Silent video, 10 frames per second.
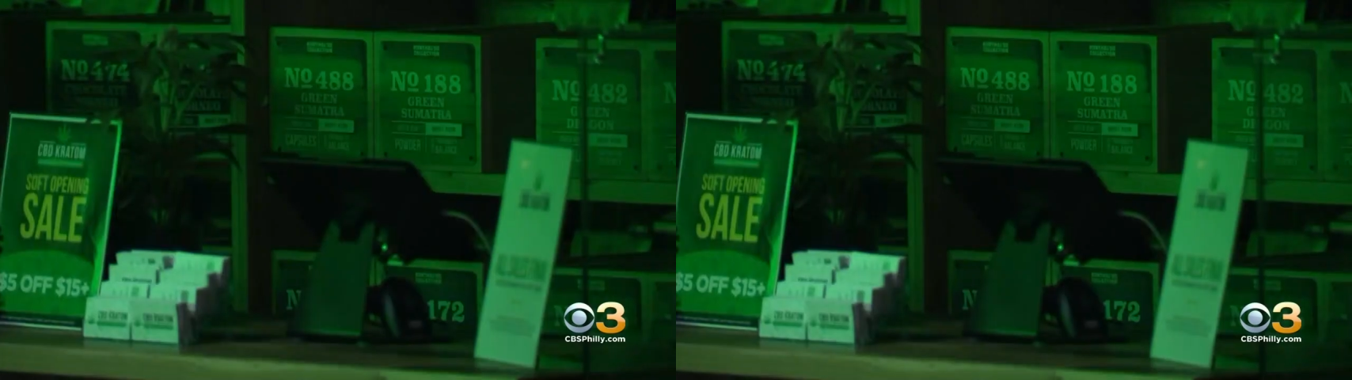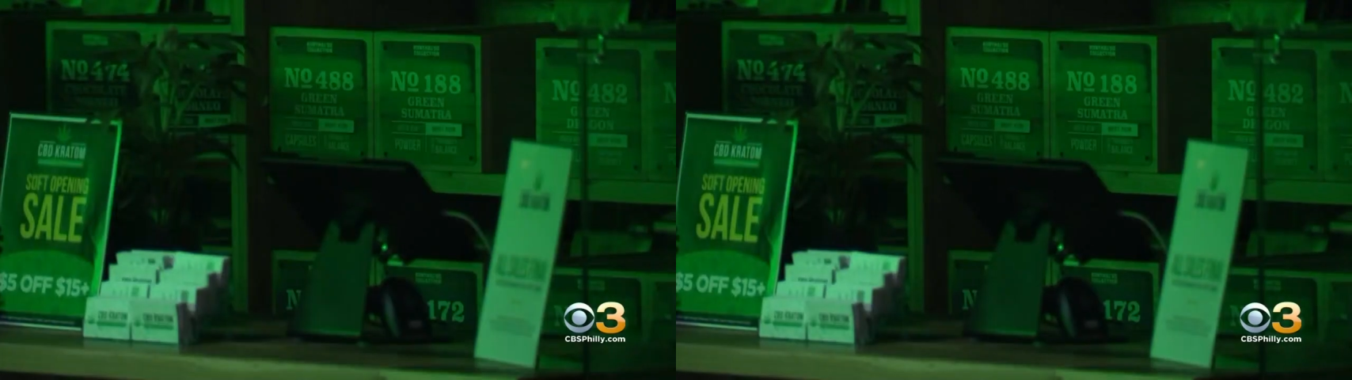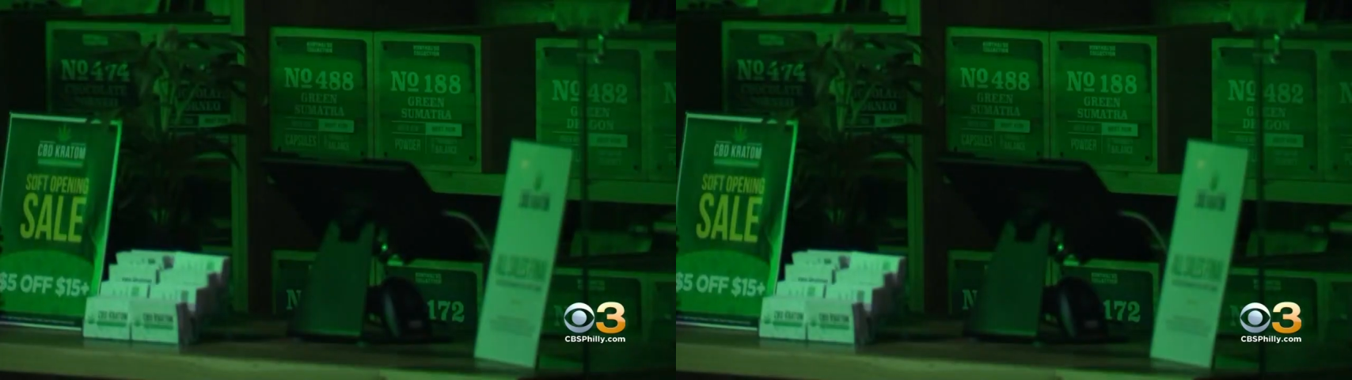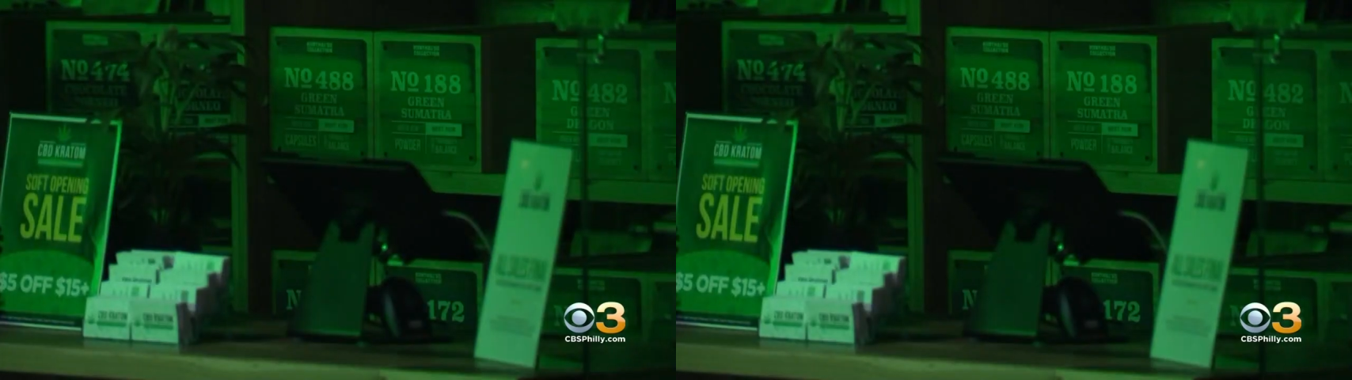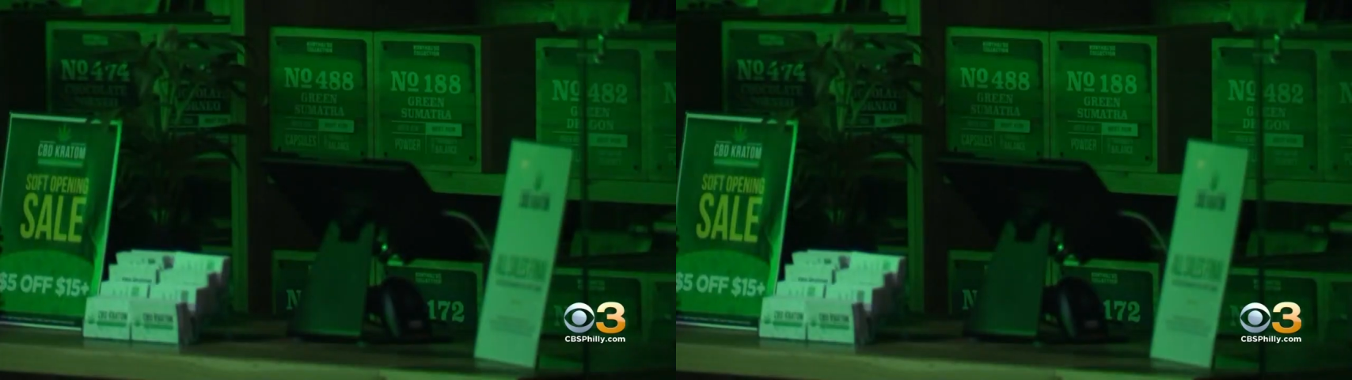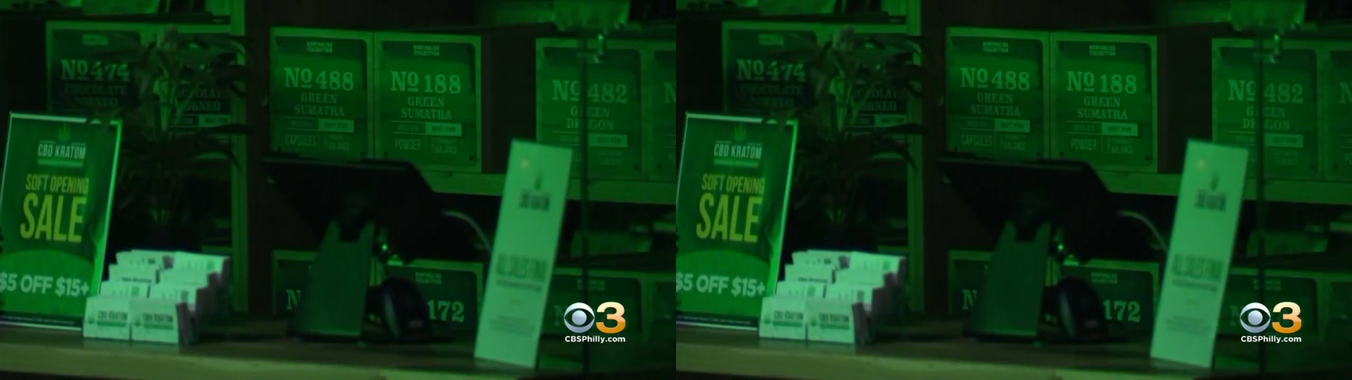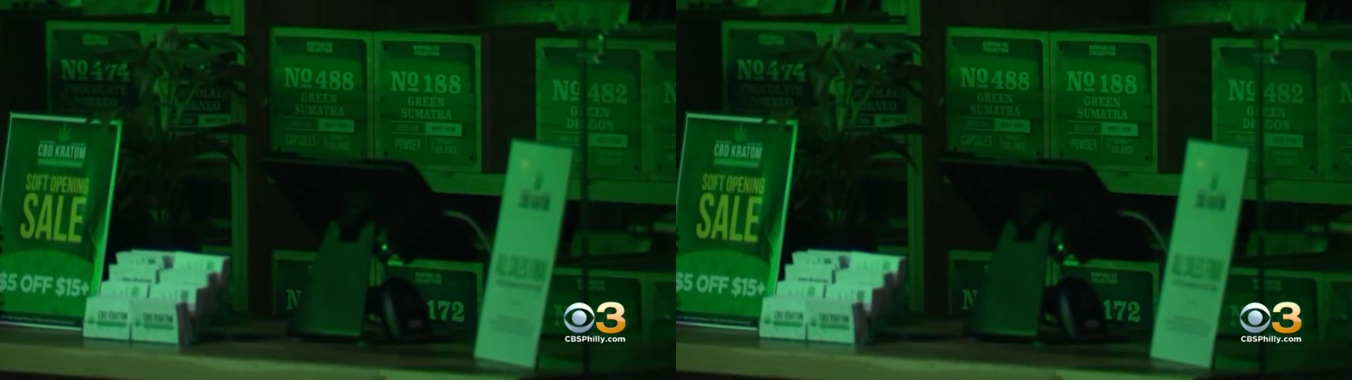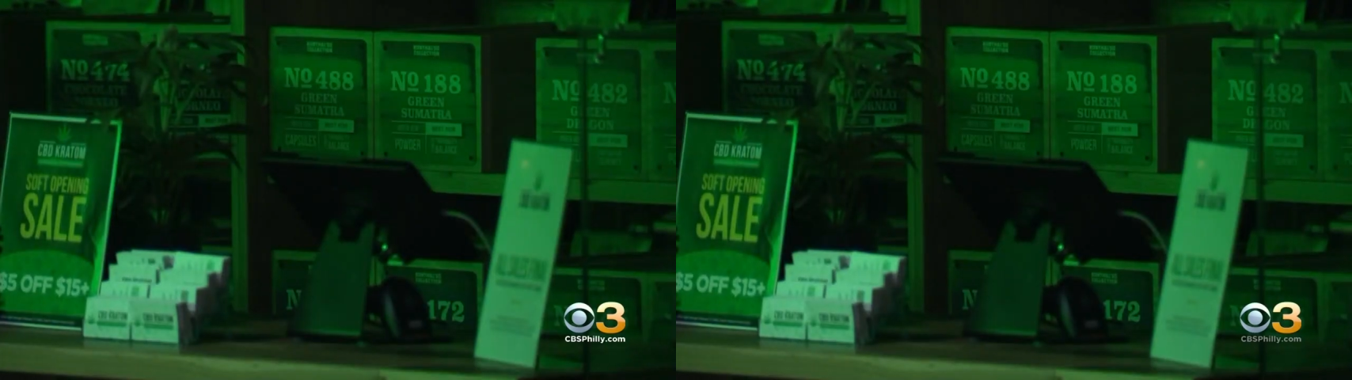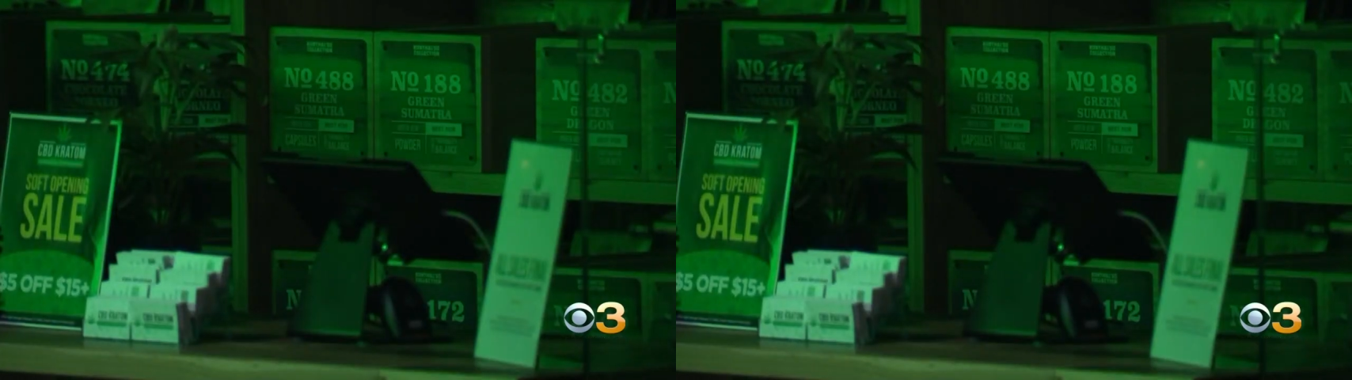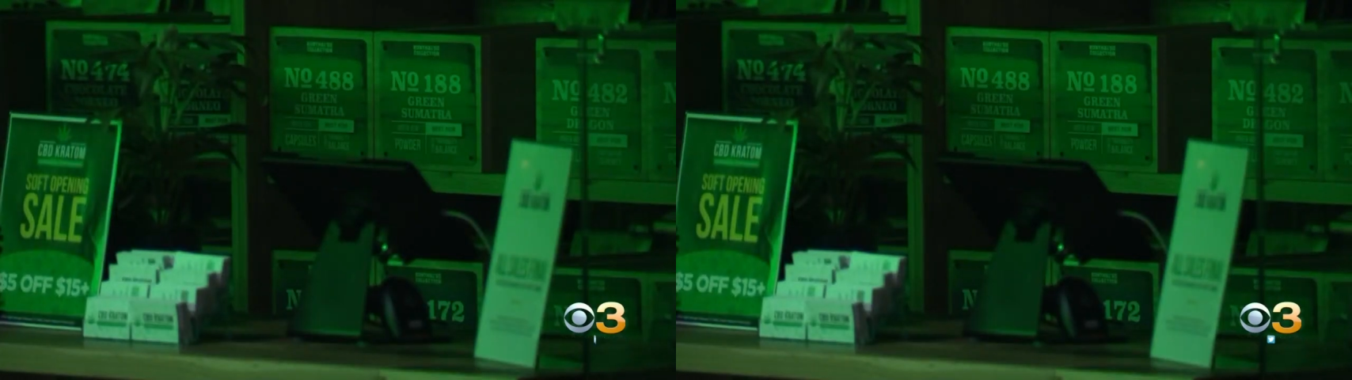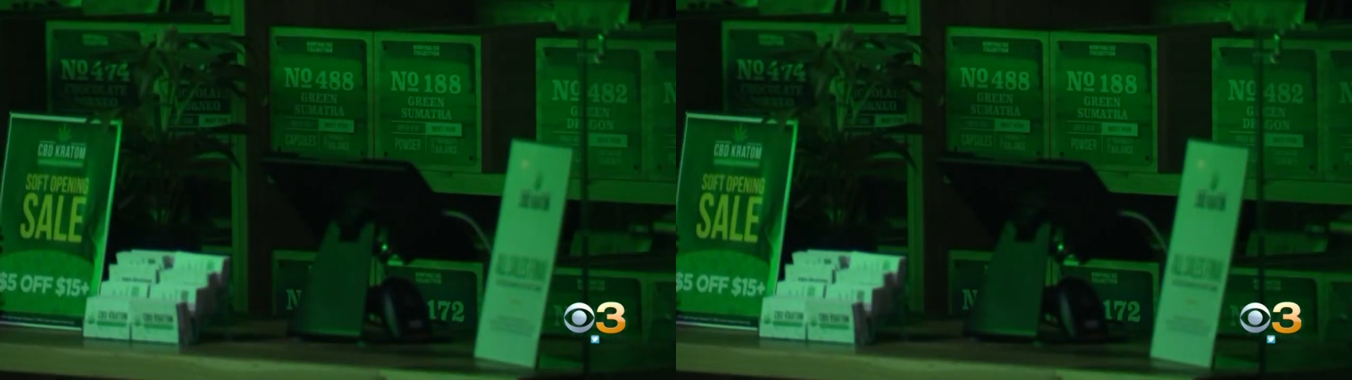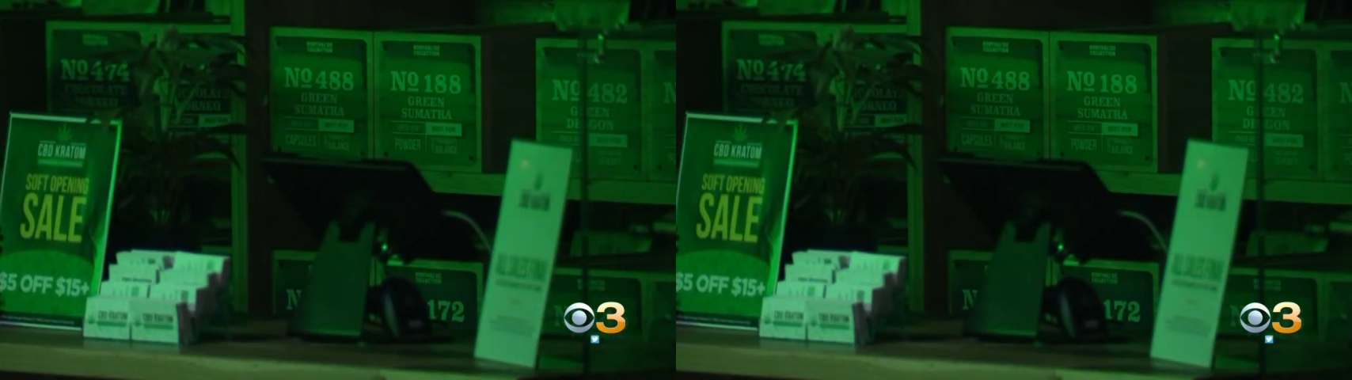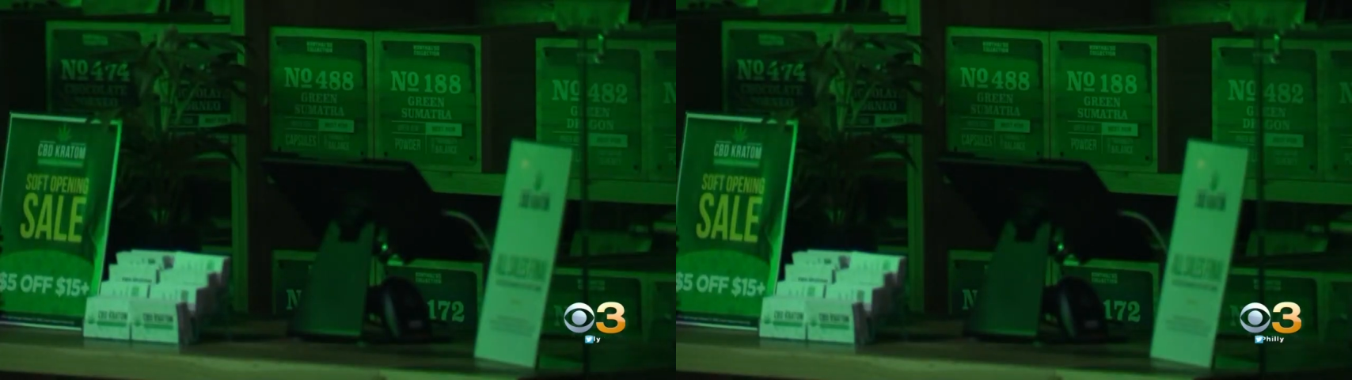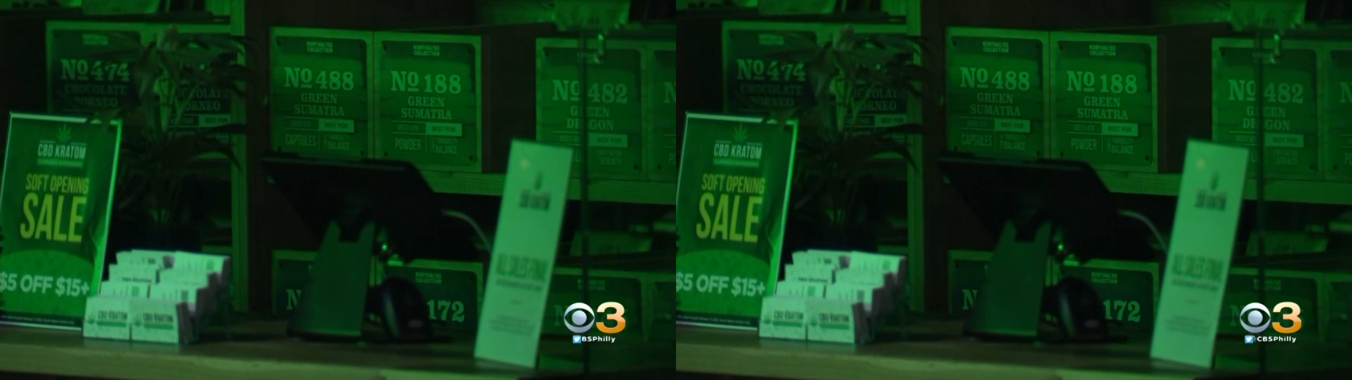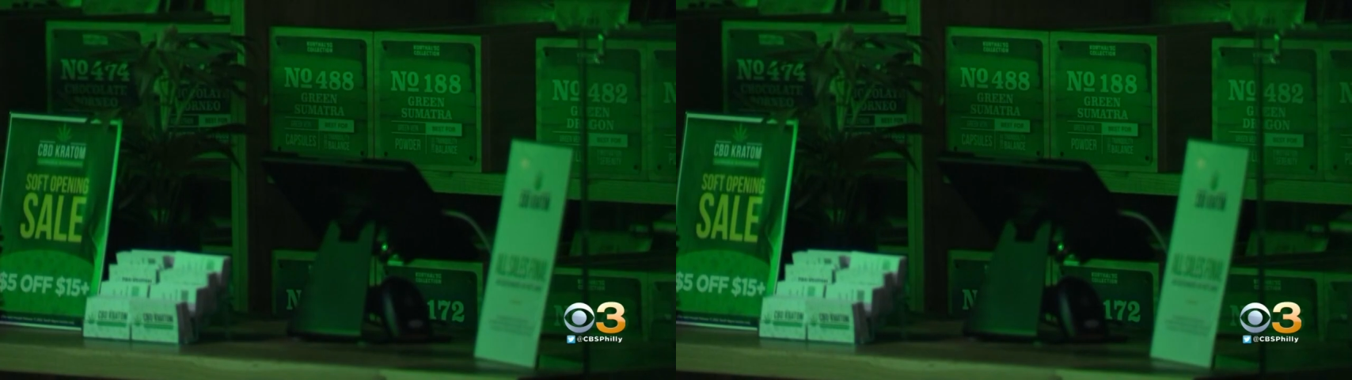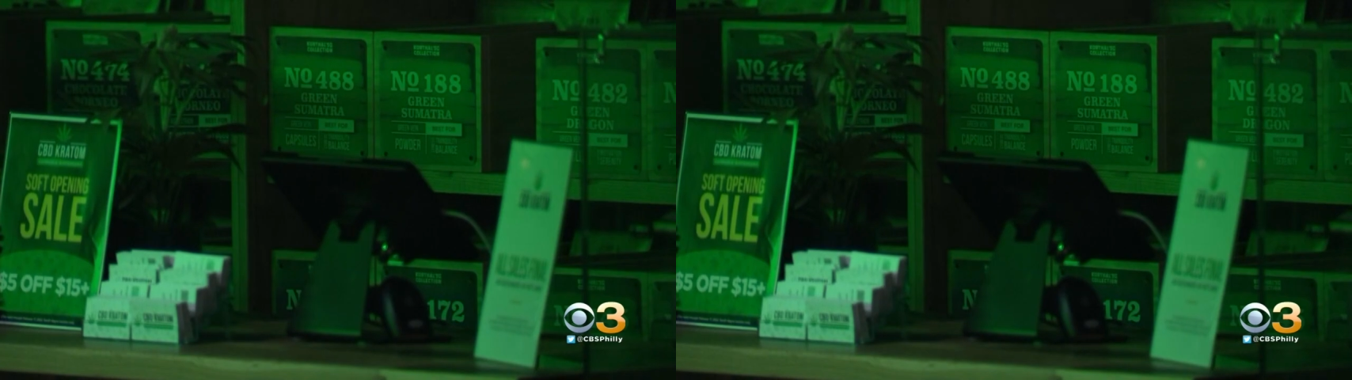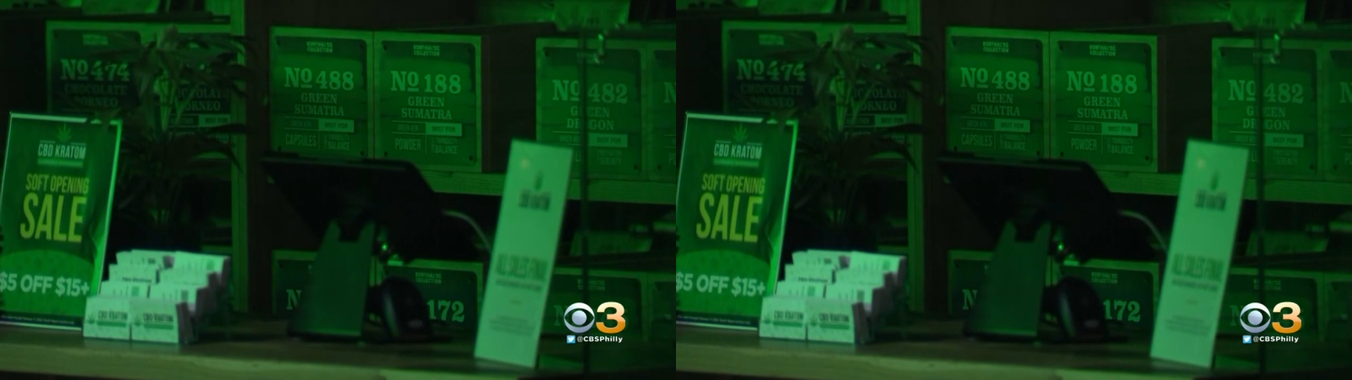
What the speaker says: Nobody's mouth can be seen.